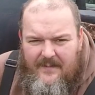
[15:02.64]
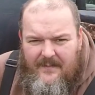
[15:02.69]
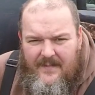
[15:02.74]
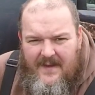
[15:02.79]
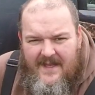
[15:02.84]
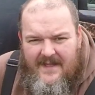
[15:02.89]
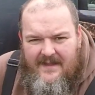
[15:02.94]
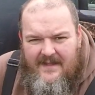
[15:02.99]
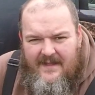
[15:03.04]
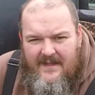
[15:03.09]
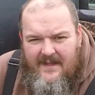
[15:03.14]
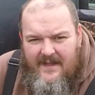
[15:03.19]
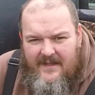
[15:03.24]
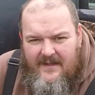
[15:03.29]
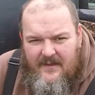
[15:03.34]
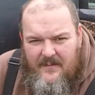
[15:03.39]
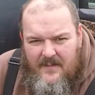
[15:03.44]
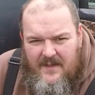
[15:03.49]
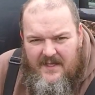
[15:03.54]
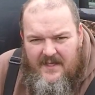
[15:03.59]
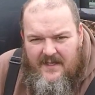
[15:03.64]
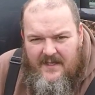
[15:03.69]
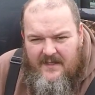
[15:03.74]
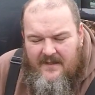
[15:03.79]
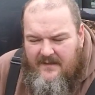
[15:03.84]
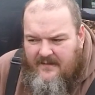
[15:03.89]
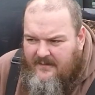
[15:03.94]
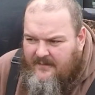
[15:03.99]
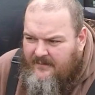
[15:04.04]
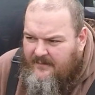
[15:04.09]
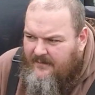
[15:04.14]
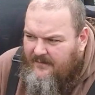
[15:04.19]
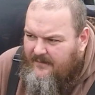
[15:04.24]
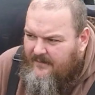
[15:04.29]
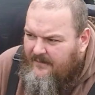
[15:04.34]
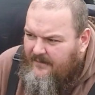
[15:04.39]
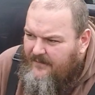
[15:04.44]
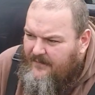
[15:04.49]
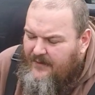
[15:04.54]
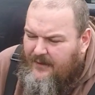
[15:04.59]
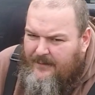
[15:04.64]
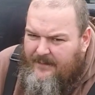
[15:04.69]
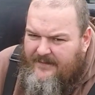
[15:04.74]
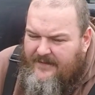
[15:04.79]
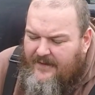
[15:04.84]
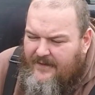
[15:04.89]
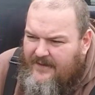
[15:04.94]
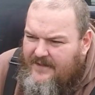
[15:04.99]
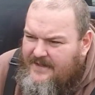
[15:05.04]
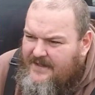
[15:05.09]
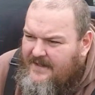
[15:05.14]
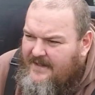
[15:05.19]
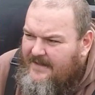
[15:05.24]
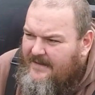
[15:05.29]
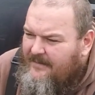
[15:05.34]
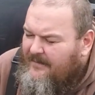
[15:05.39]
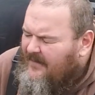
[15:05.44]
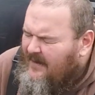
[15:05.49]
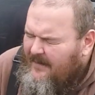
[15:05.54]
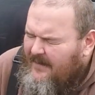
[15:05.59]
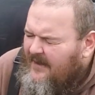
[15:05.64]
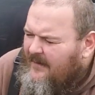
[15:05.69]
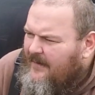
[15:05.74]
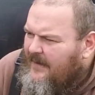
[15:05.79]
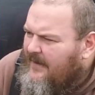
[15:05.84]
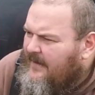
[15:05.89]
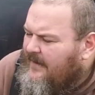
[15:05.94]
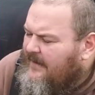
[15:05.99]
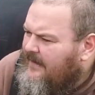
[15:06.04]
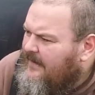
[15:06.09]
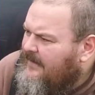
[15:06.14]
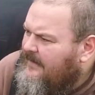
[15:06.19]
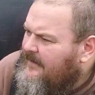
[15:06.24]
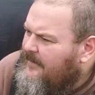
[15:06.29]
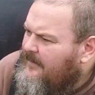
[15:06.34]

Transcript: made the media in dumb Fuckistan. I mean America.